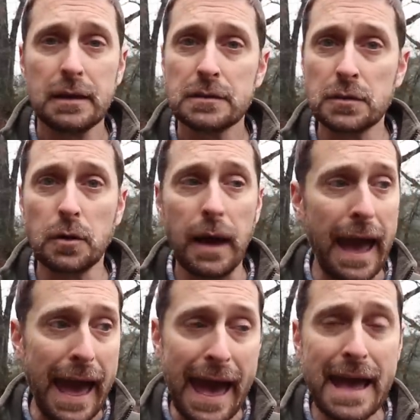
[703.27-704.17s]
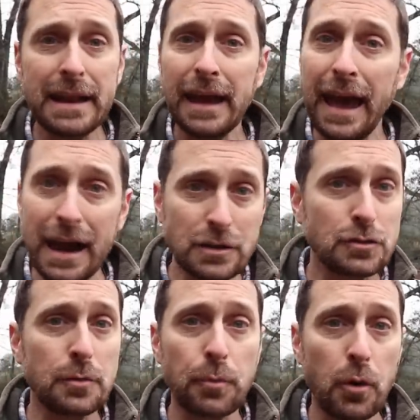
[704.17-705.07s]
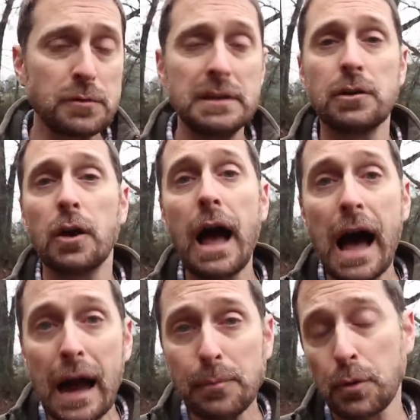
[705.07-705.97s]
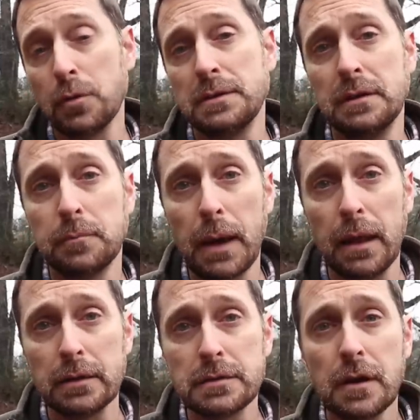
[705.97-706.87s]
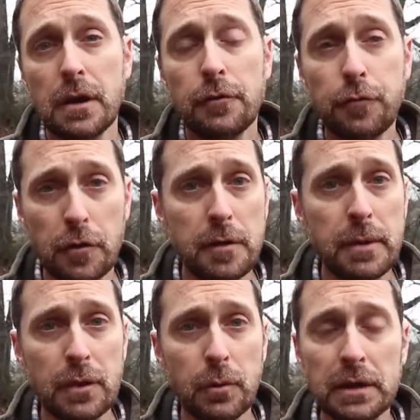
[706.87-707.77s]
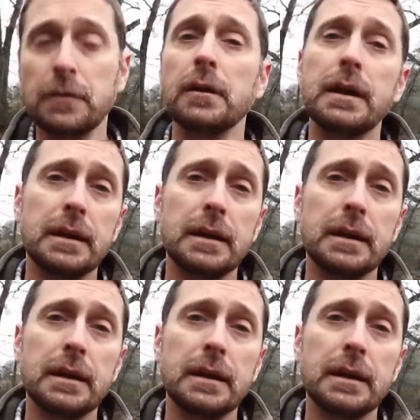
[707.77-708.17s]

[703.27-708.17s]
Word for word: So add extra protein or high protein pellets for them in the winter.